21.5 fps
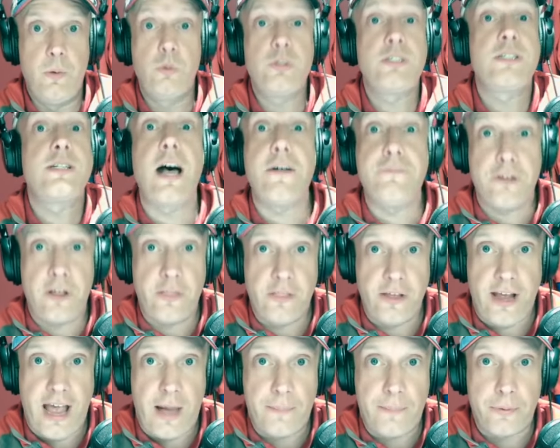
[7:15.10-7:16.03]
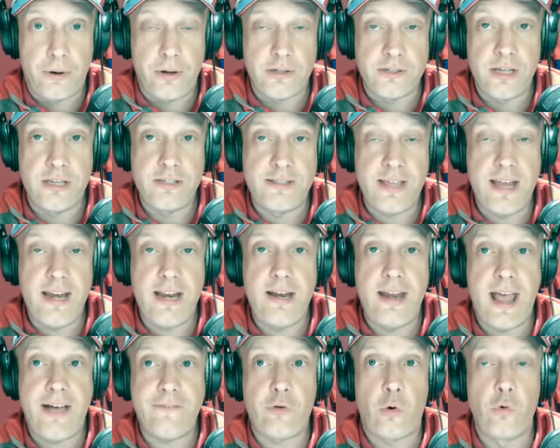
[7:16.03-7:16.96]
it was tough on the Capitals, as they
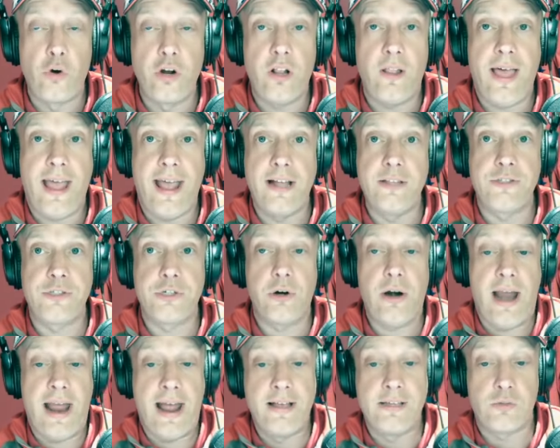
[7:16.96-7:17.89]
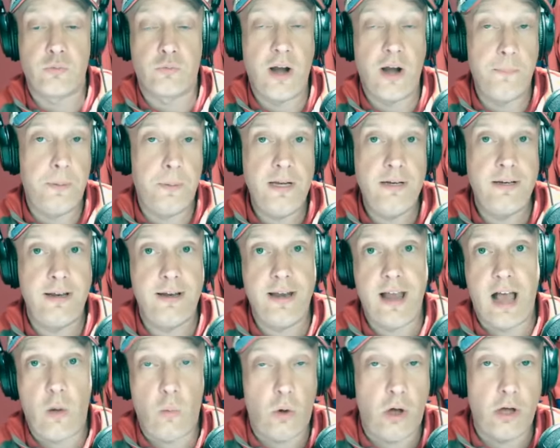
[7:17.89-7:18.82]
didn't have a real answer, as Rempe did
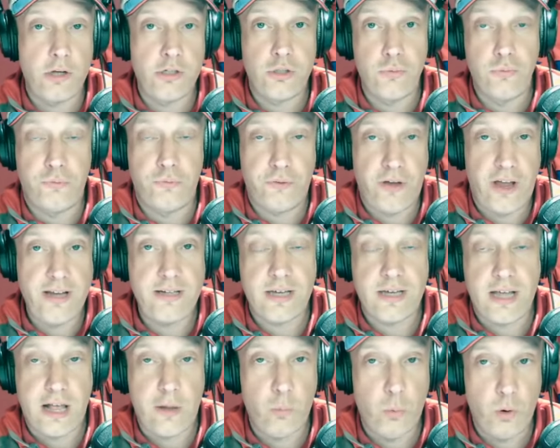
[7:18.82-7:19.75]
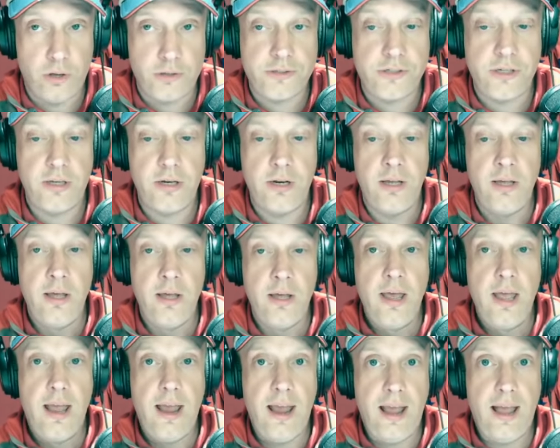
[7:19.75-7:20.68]
not want to fight Tom Wilson.
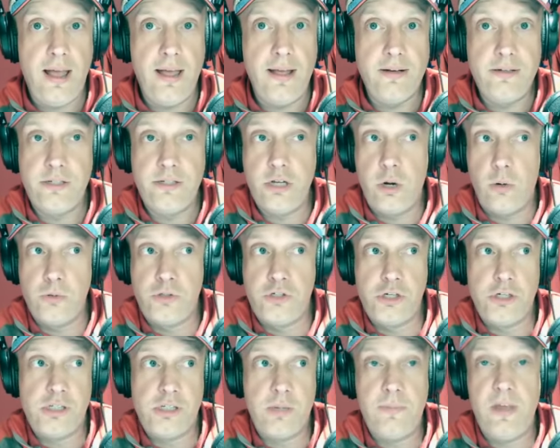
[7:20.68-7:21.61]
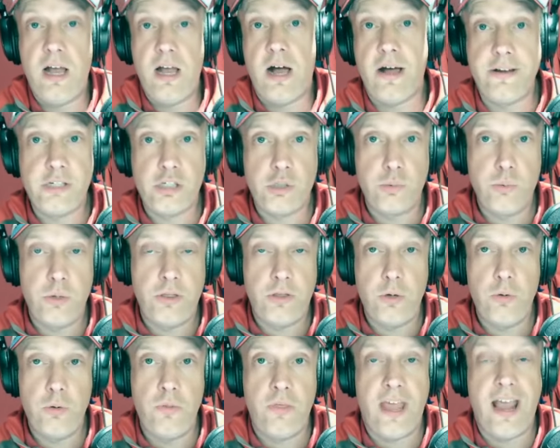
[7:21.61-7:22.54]
And, you know, just to be honest
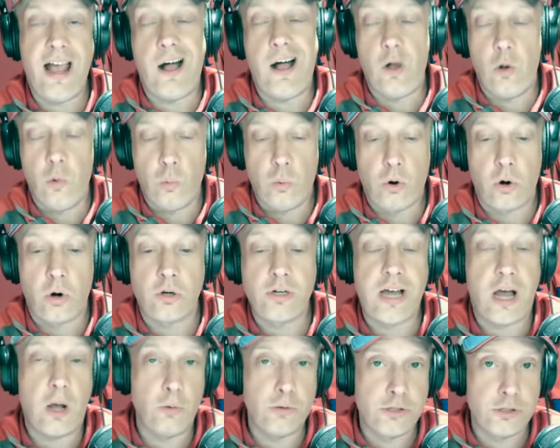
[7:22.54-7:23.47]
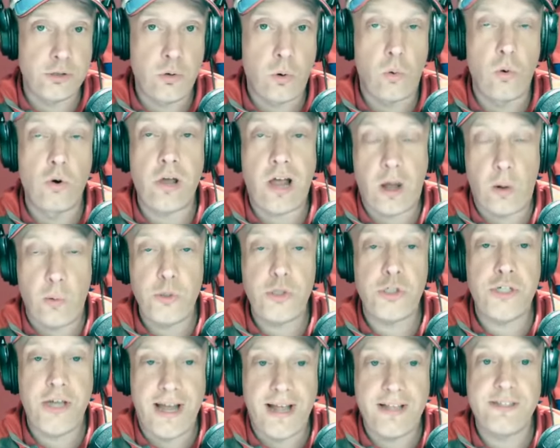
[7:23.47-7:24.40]
with you, they
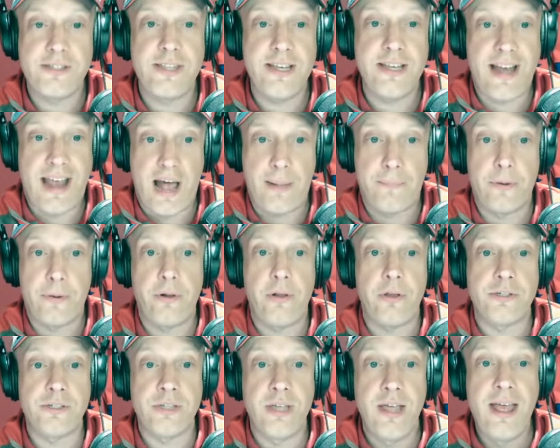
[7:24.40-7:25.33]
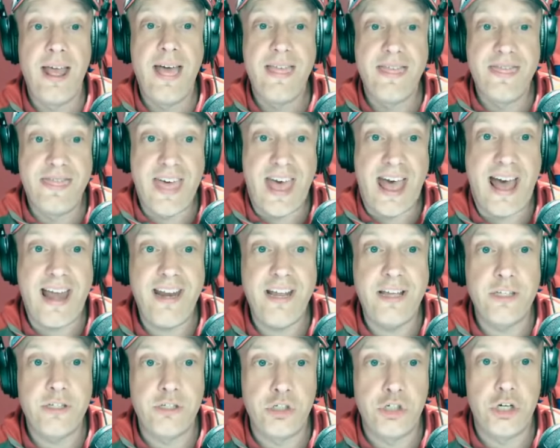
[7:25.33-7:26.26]
outchanced the Capitals.
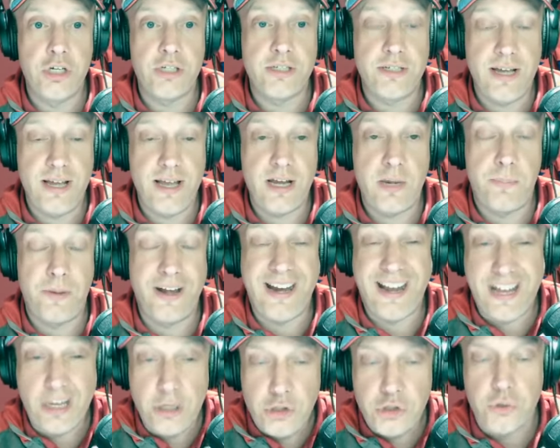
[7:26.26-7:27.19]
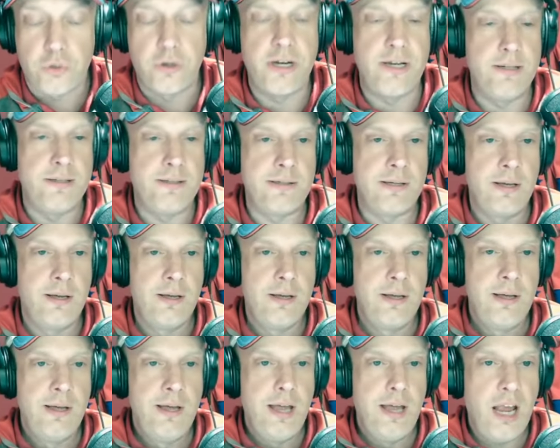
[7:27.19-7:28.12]
That is just it. But injuries
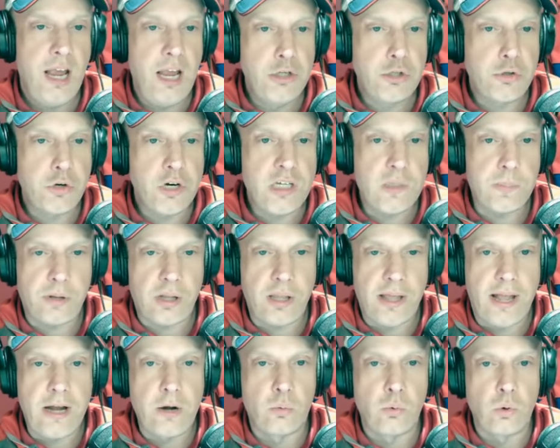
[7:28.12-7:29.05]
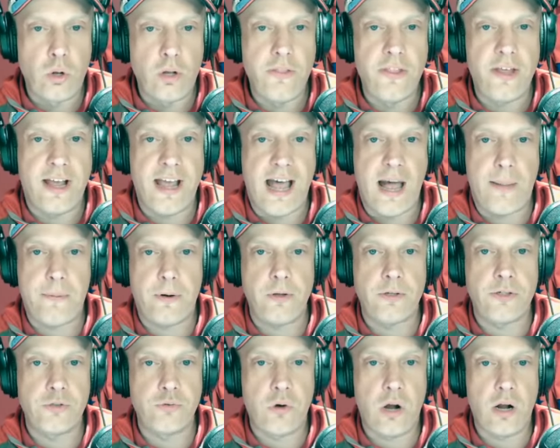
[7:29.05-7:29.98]
played a role in the
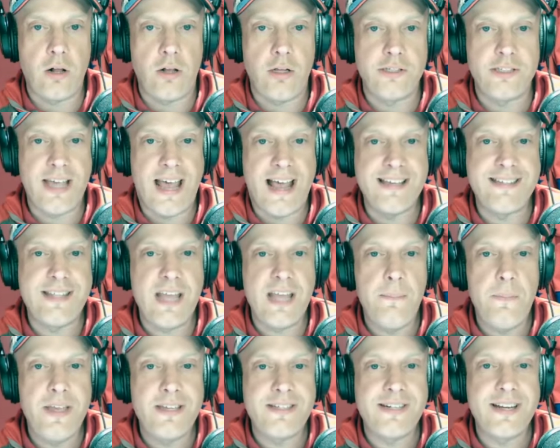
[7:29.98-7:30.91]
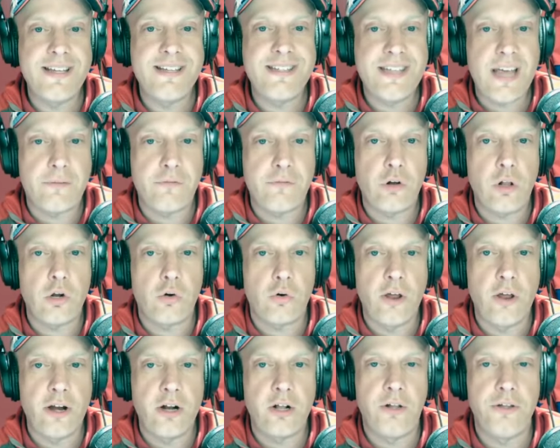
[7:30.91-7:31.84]
Capitals' struggles, as they missed several
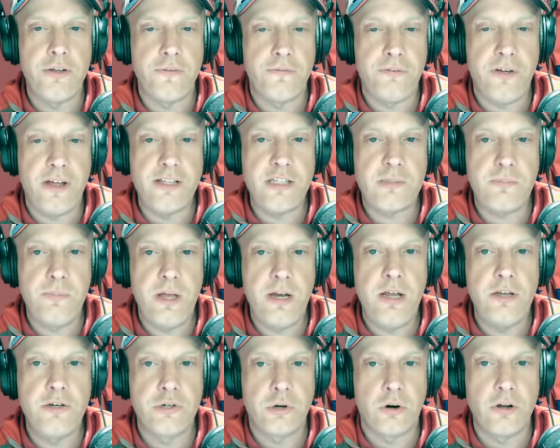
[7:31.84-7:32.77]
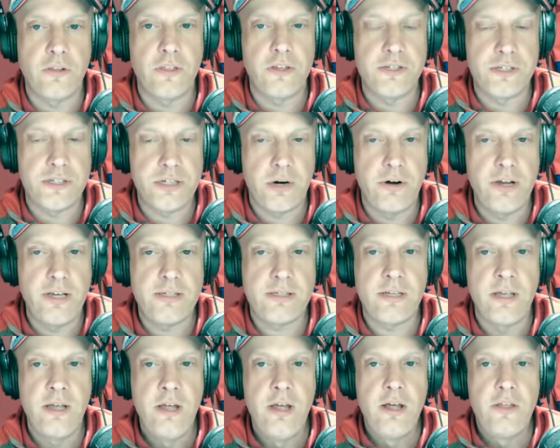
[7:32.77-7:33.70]
critical defensemen during the
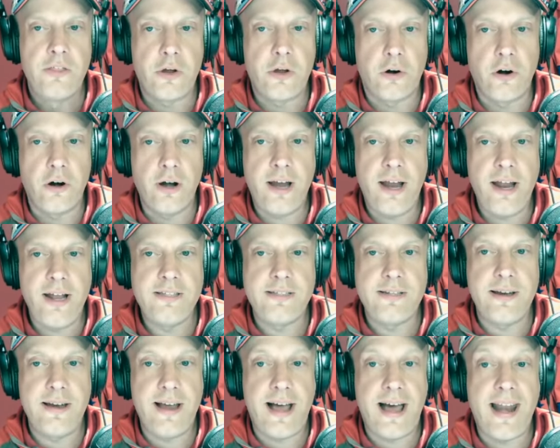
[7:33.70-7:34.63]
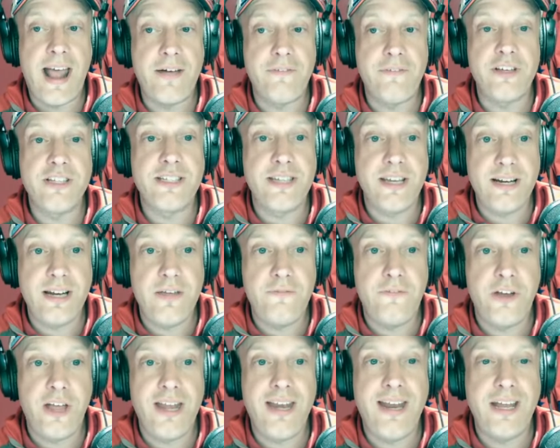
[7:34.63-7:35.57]
series. The Hurricanes did not have a
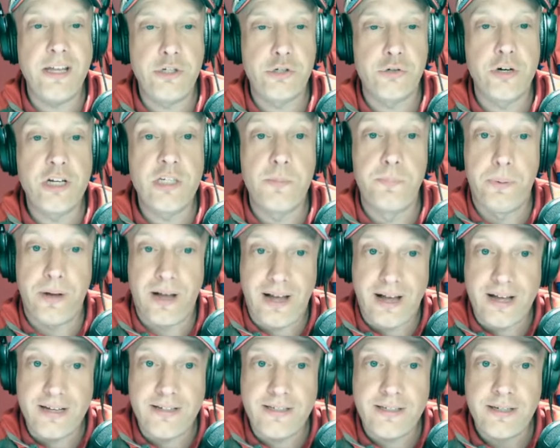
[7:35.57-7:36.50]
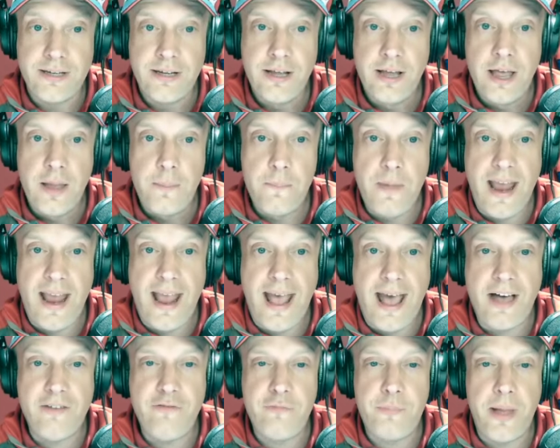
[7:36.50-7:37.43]
significant injuries, but may
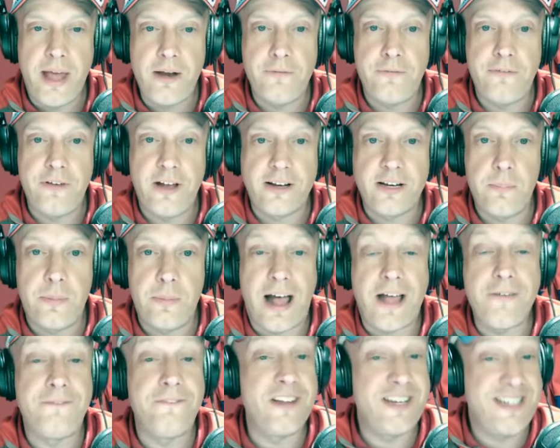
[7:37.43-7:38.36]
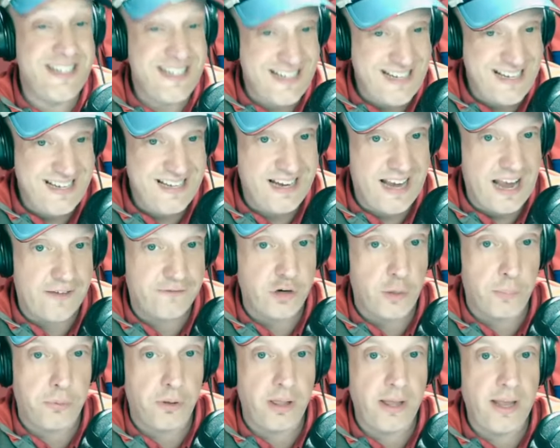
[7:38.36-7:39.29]
have been affected by fatigue
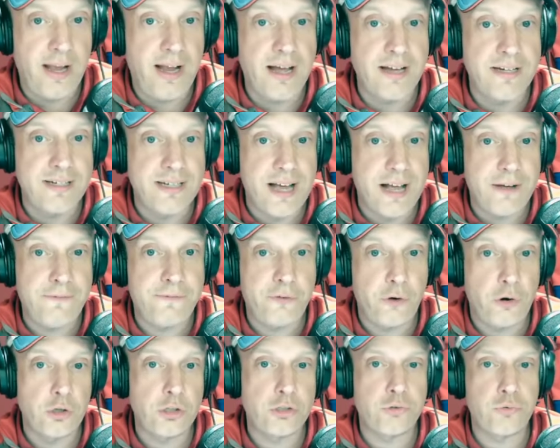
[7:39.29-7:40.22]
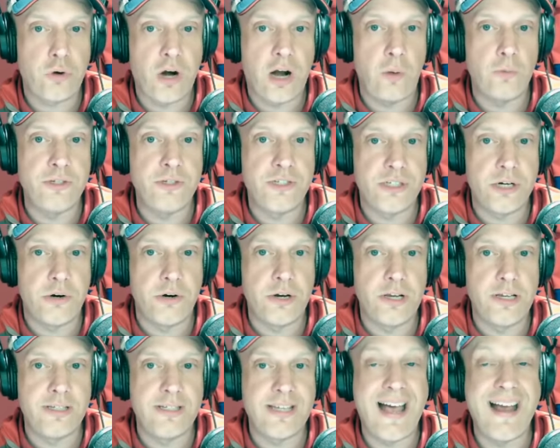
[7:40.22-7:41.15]
after playing a tough first round
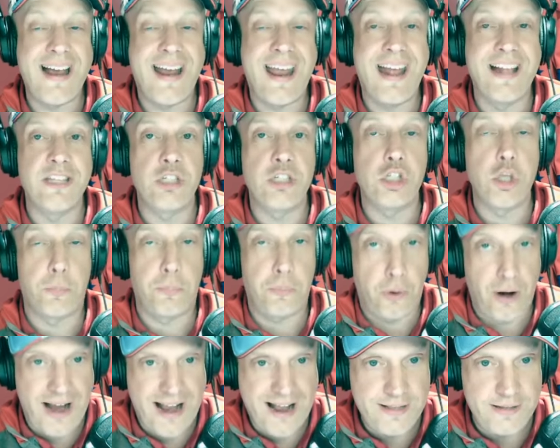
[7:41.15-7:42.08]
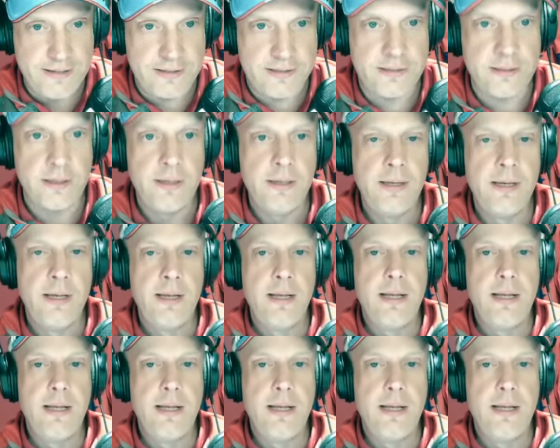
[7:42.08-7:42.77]
series against the Preds.